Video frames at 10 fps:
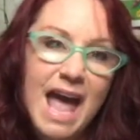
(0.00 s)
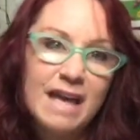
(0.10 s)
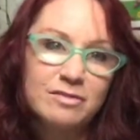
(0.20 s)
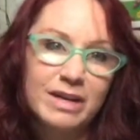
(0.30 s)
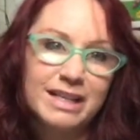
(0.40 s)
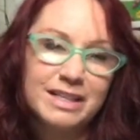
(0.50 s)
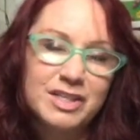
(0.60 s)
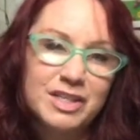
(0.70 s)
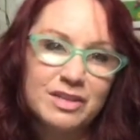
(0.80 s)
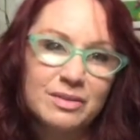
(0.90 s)
and ready
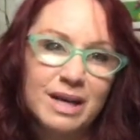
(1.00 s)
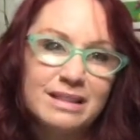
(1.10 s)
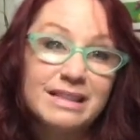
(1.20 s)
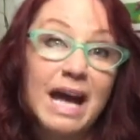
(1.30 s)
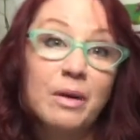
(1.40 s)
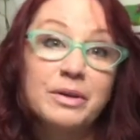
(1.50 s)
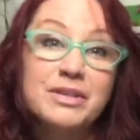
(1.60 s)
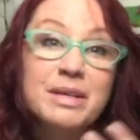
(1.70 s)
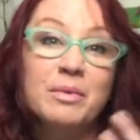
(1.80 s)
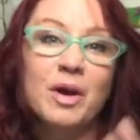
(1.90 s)
to allow
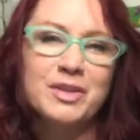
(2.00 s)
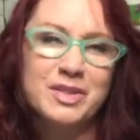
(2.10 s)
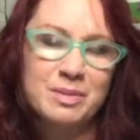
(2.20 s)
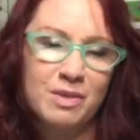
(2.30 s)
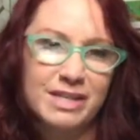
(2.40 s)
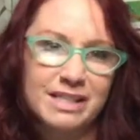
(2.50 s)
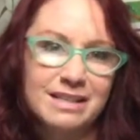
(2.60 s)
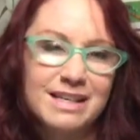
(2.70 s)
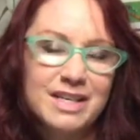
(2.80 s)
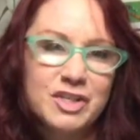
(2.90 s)
your subconscious mind